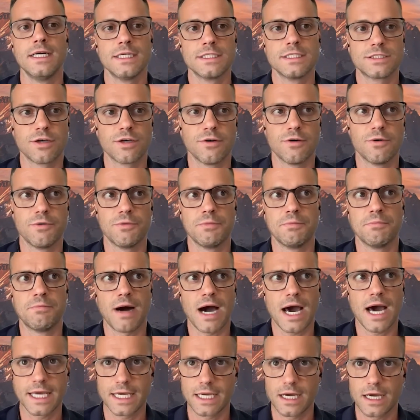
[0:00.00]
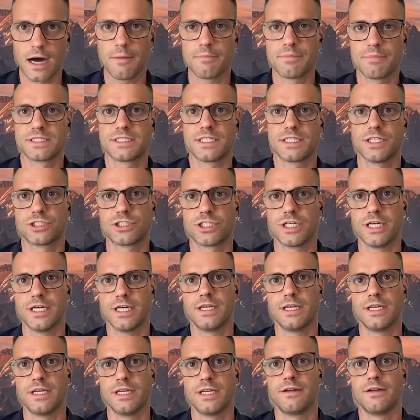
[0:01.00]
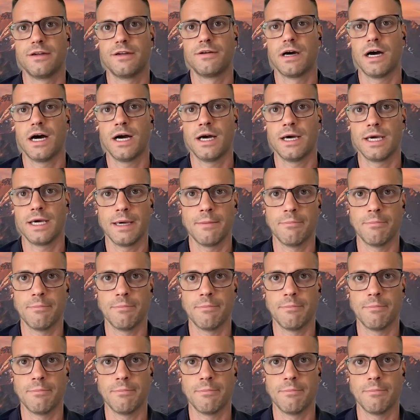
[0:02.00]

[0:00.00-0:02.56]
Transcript: So body composition, uh,